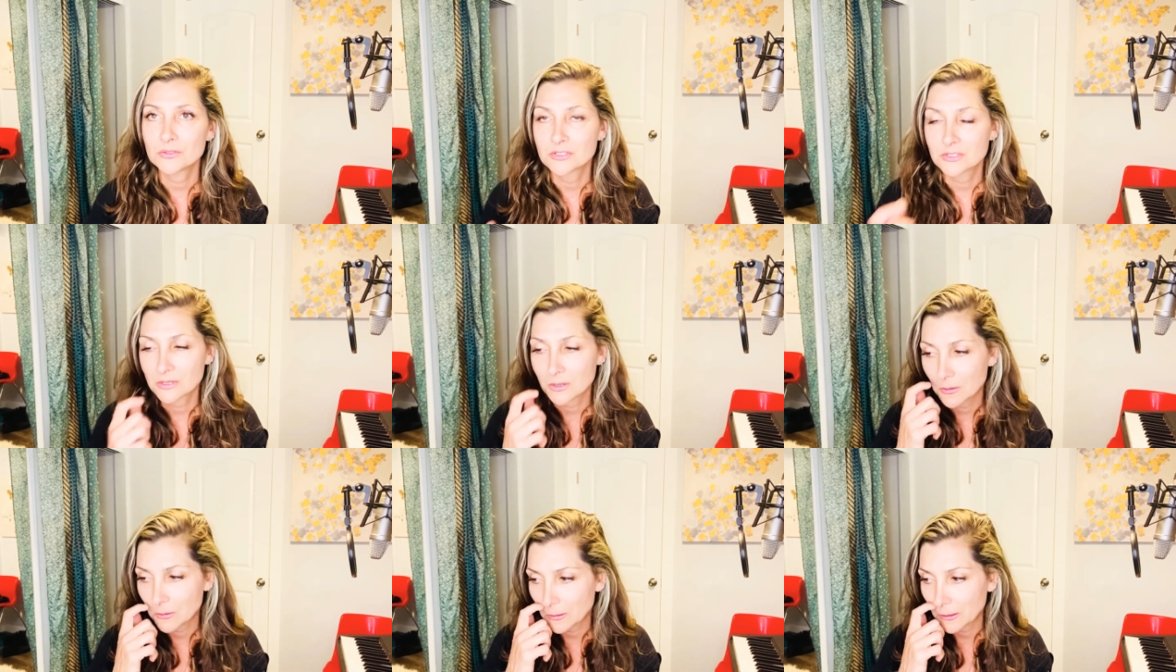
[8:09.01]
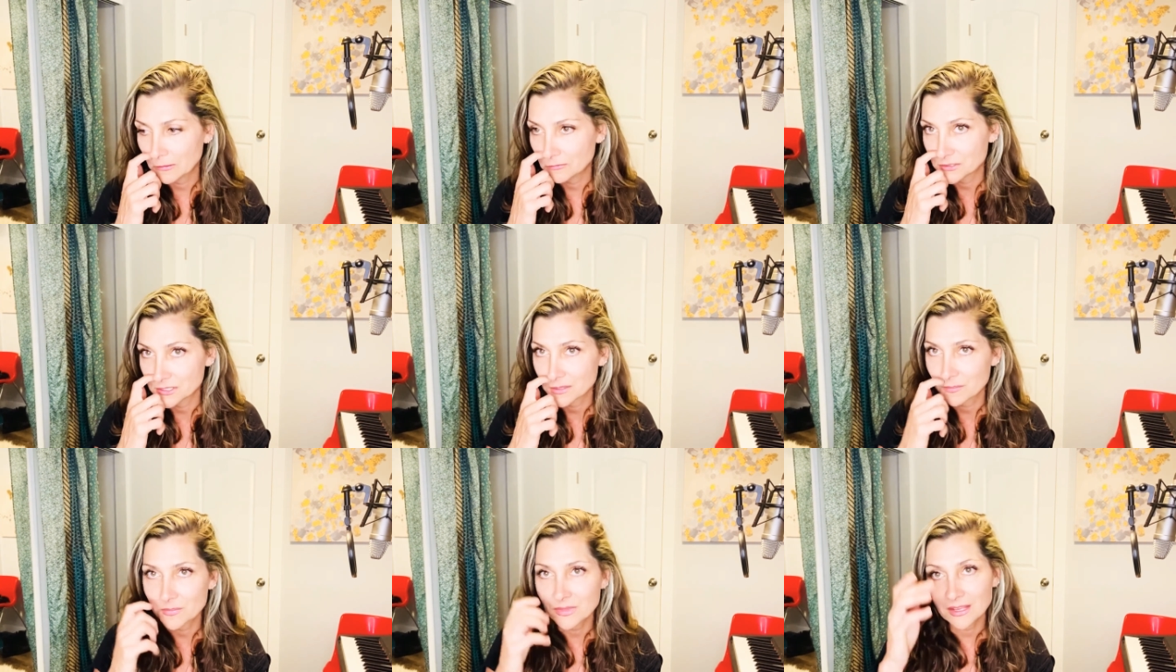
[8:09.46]
So if
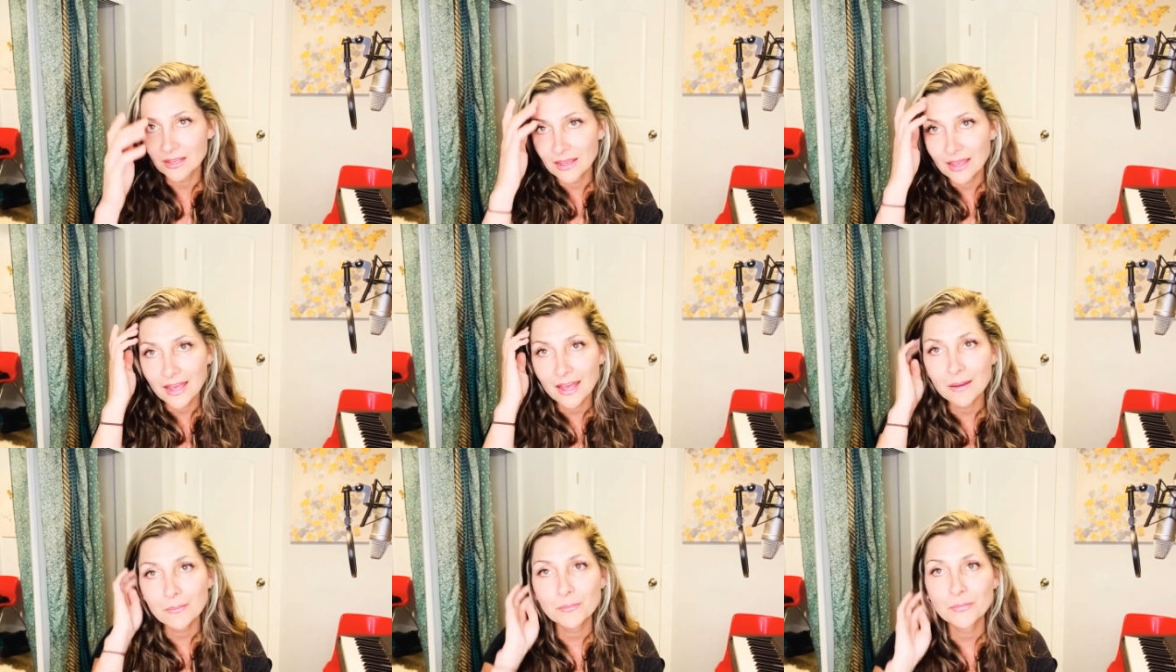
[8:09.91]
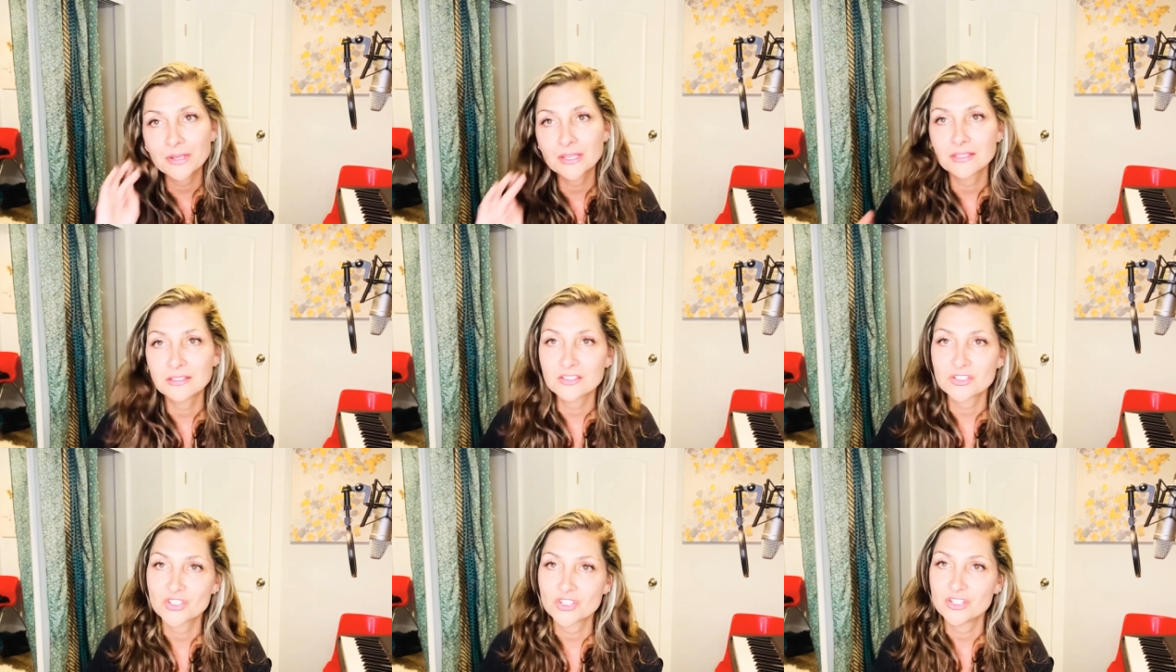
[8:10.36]
something
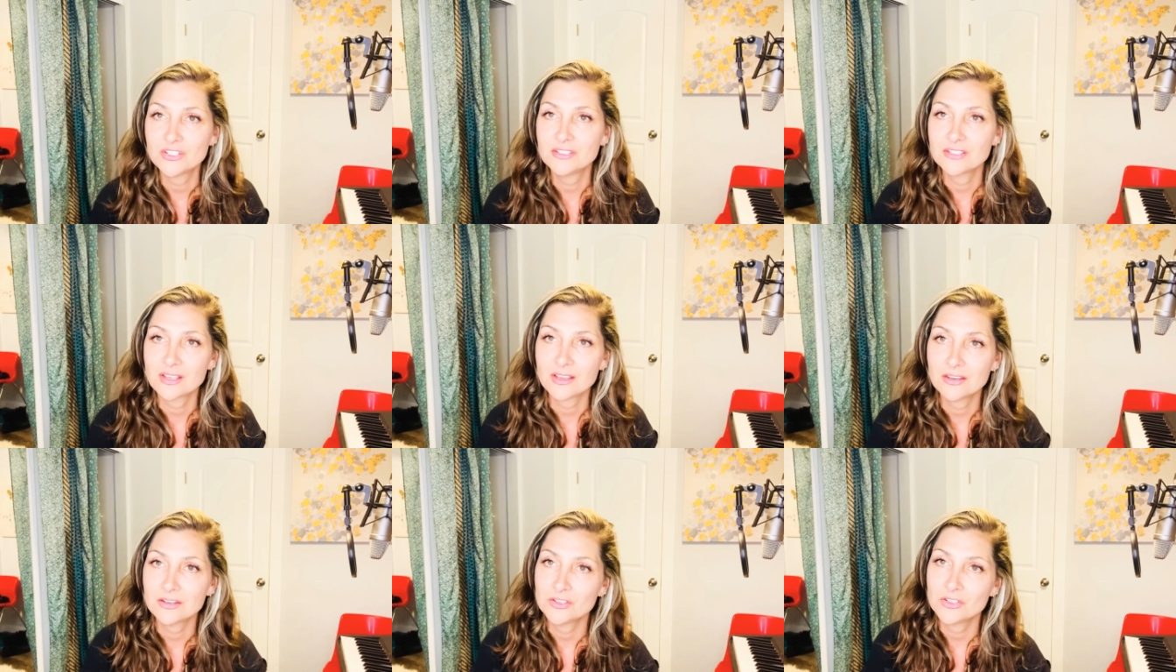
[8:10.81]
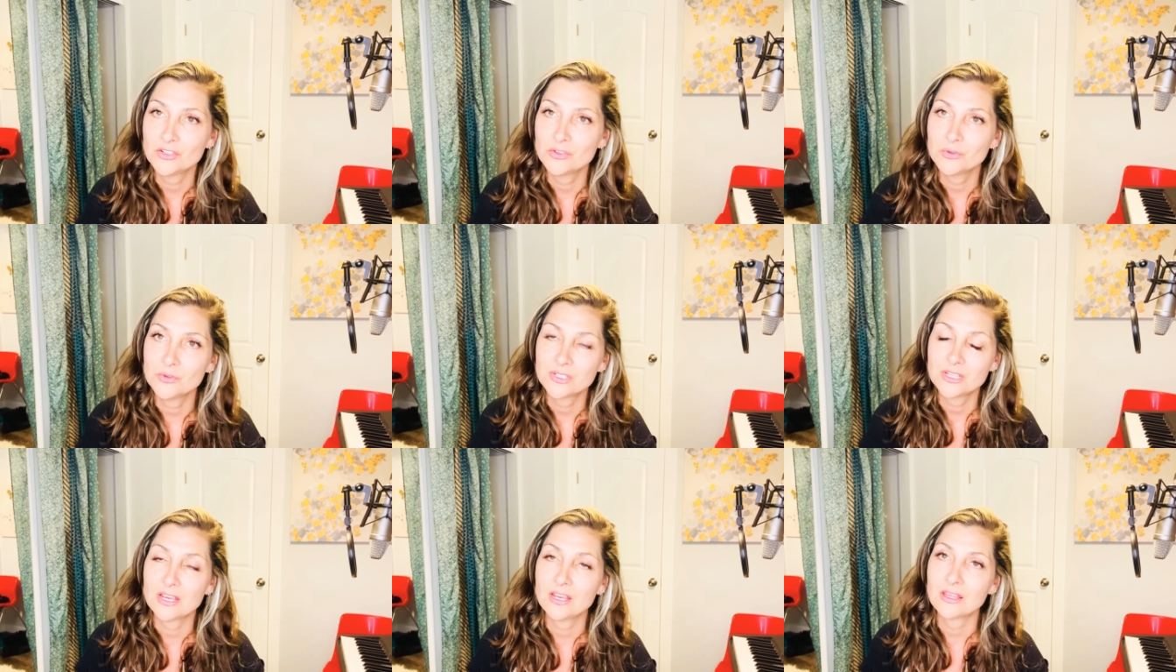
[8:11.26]
happens, she said to
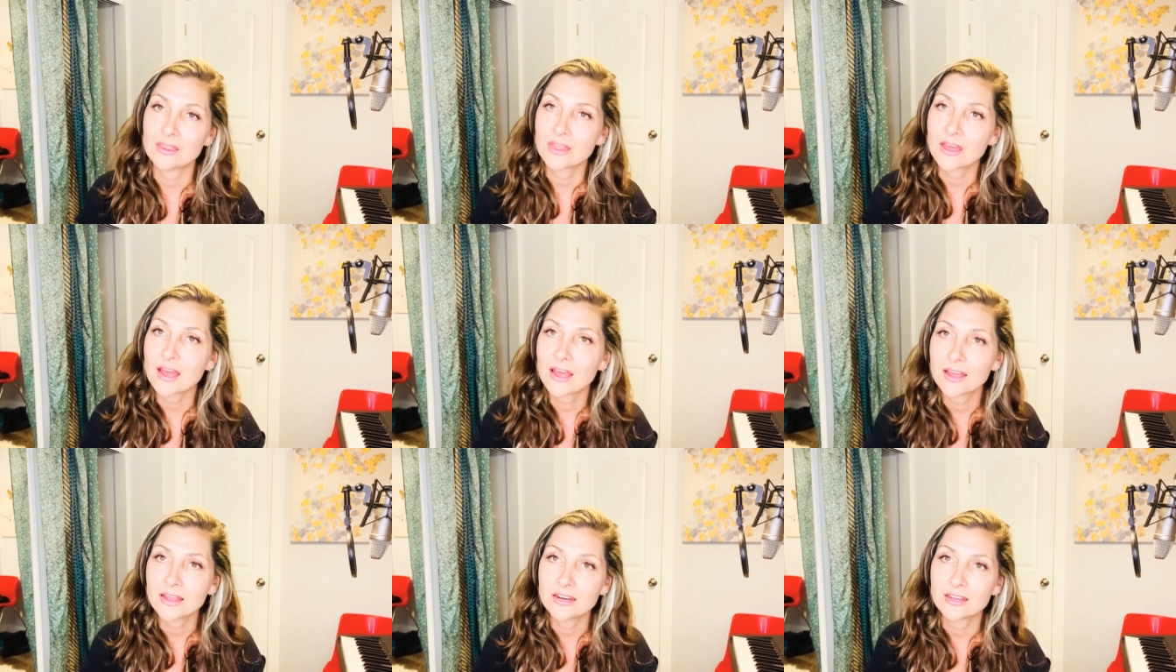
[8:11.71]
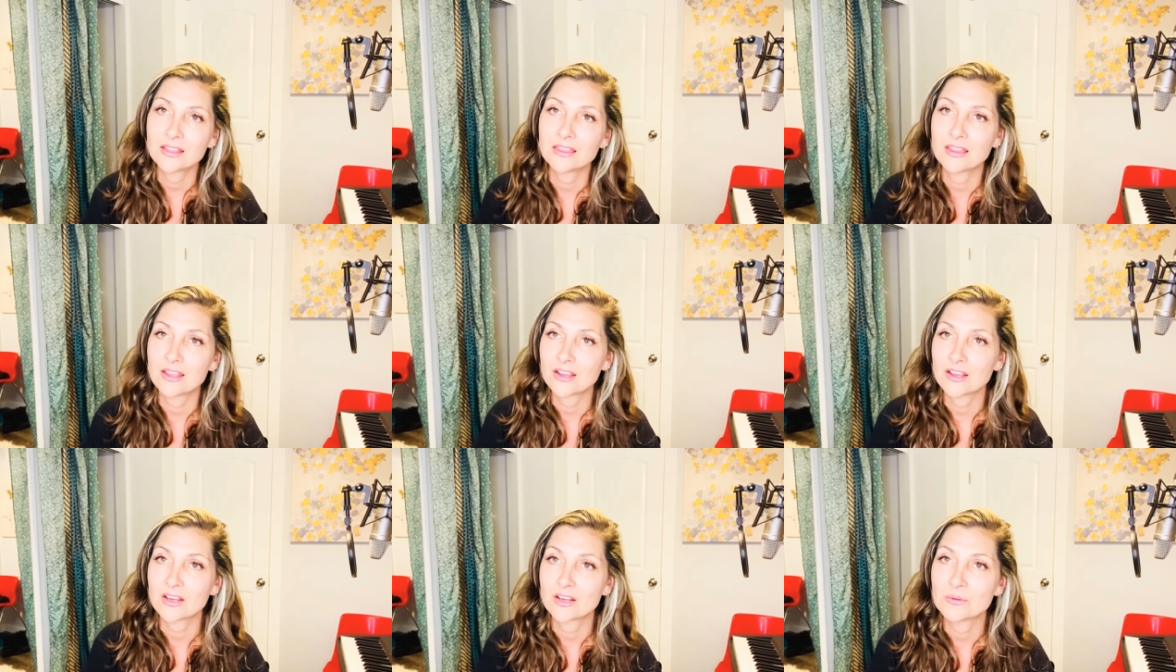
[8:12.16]
take that and
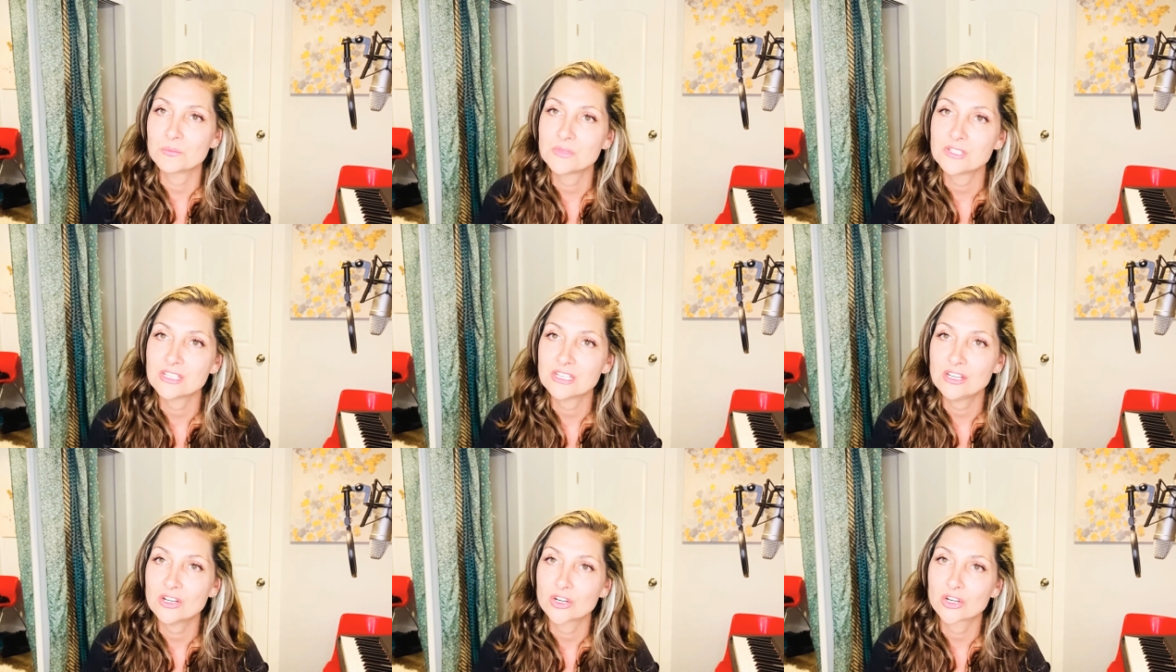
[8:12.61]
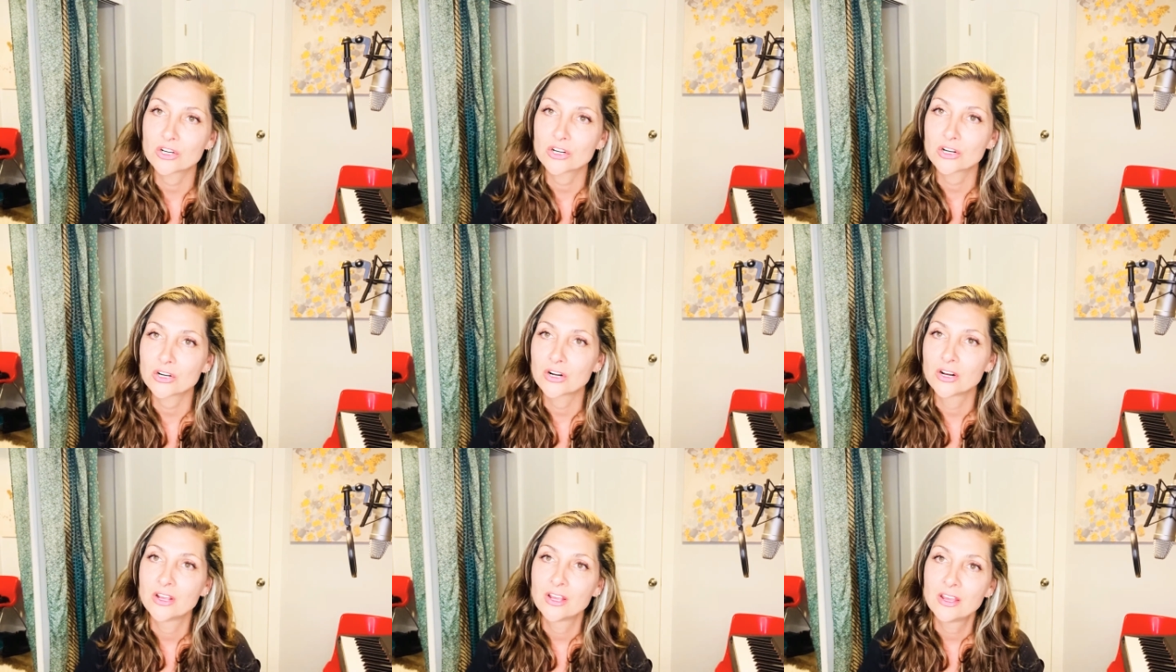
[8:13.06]
then come see her